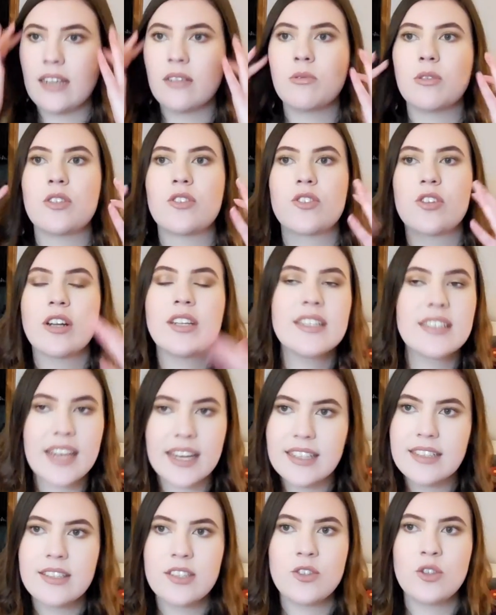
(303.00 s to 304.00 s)
I was starting to
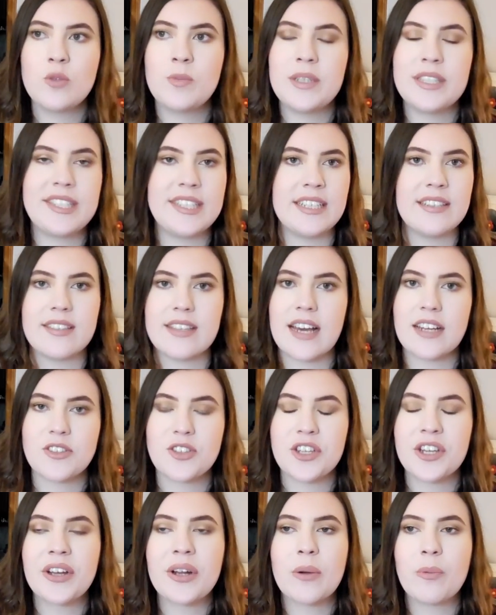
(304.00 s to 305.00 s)
get into BTS
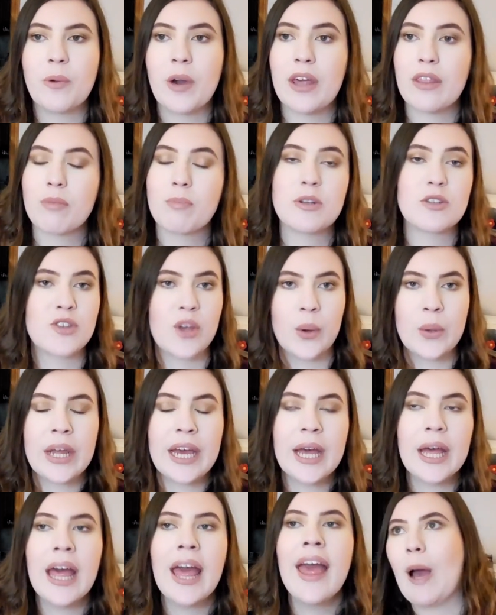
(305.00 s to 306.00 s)
last year with
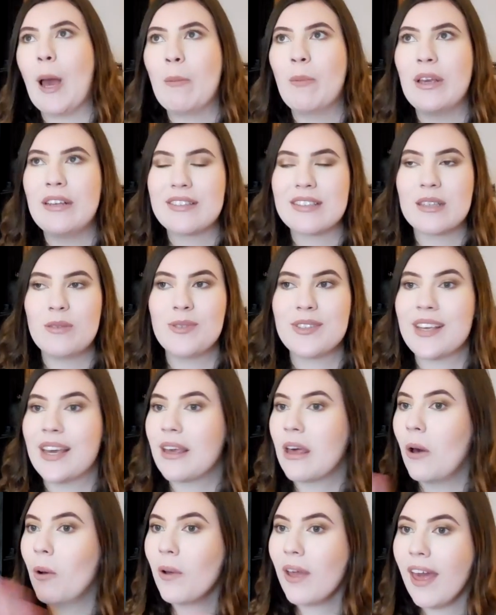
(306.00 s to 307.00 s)
Persona, but I basically was
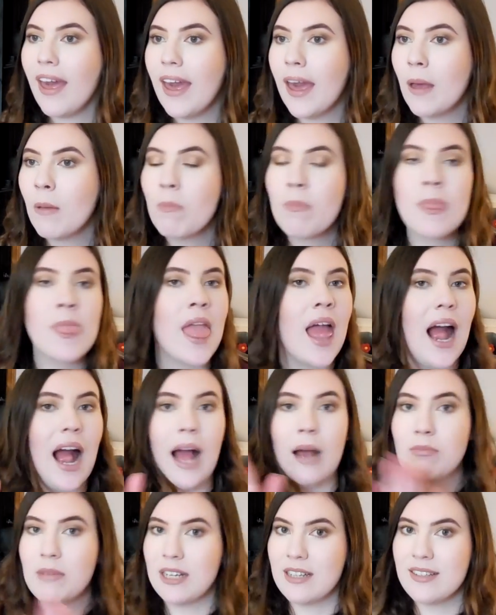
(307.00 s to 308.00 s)
like, okay,
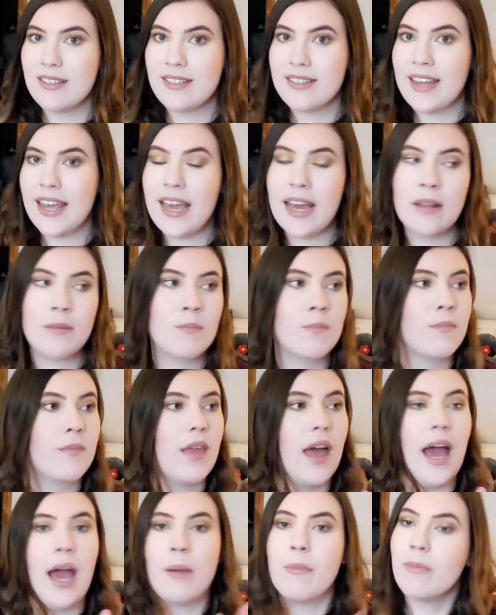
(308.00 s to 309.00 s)
I'm gonna stan.
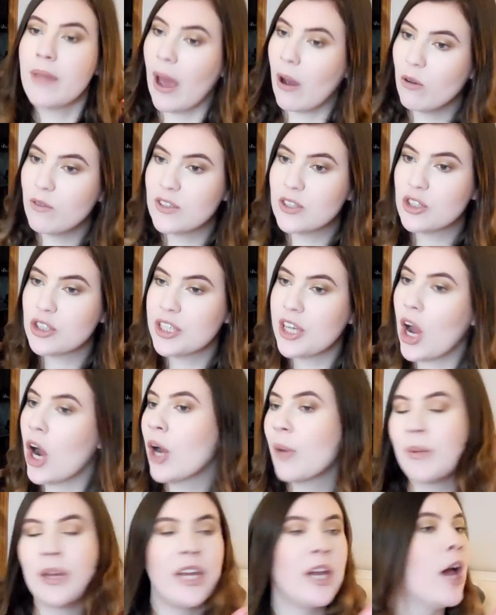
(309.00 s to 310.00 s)
I'm now officially
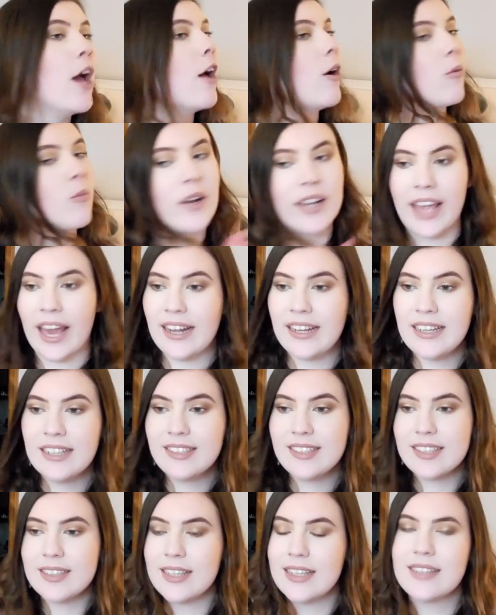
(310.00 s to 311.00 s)
ARMY. We're getting
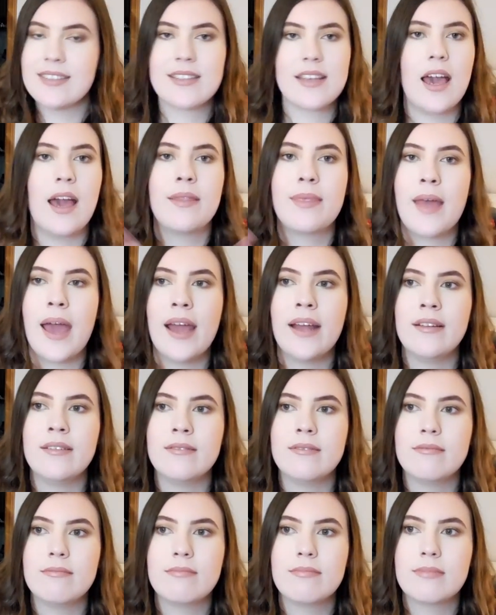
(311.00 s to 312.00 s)
into this. And
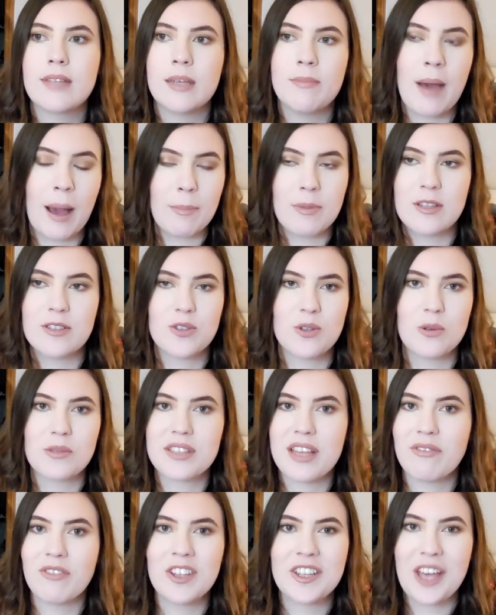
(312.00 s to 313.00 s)
then the Map of the Soul
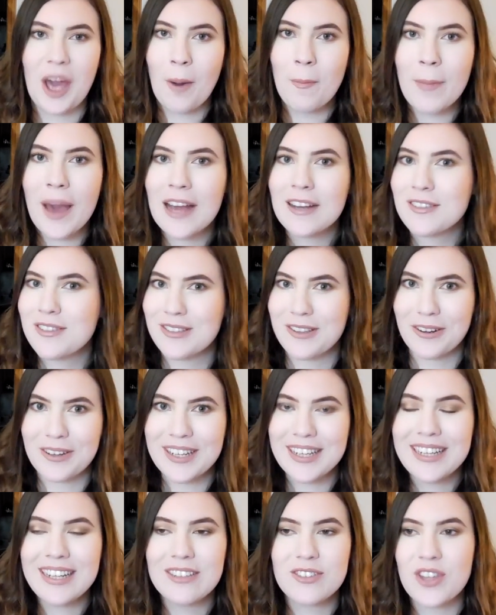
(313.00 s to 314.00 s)
7 comeback
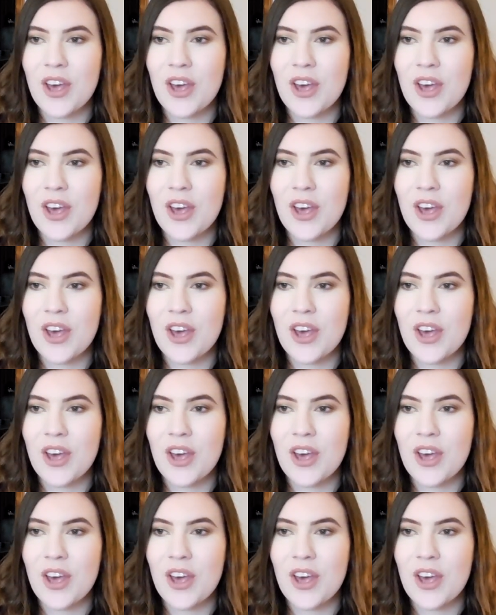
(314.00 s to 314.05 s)
started.